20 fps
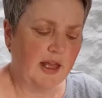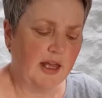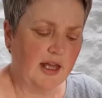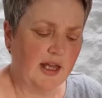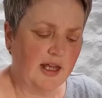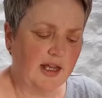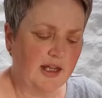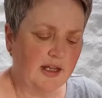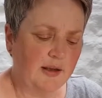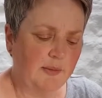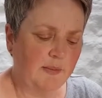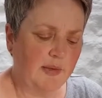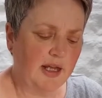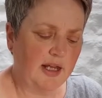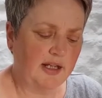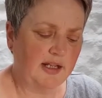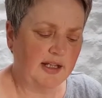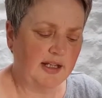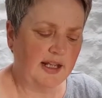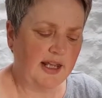
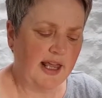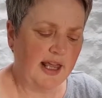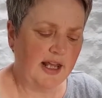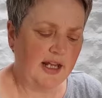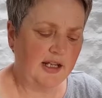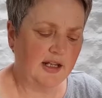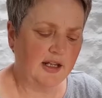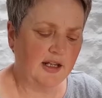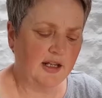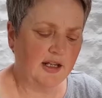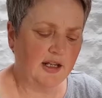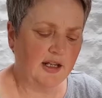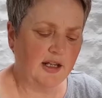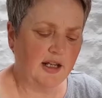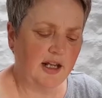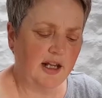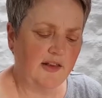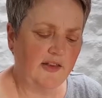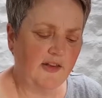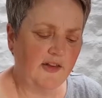And again,
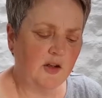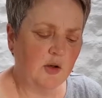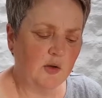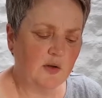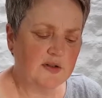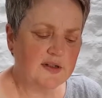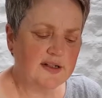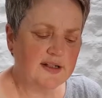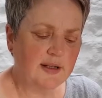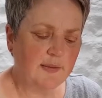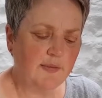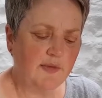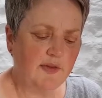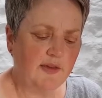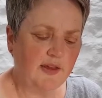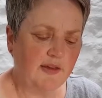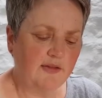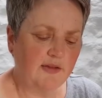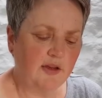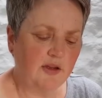it's not
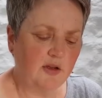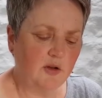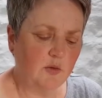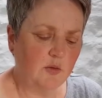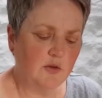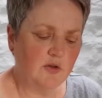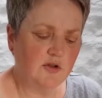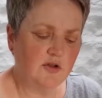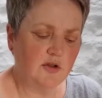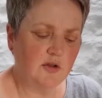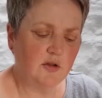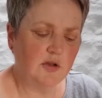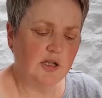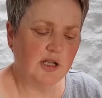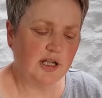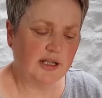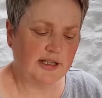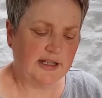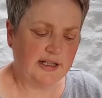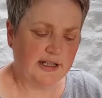something that you would do
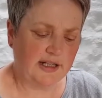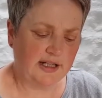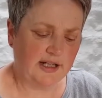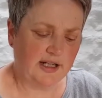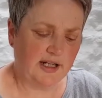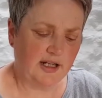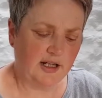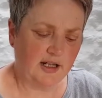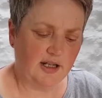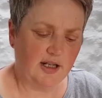lightly,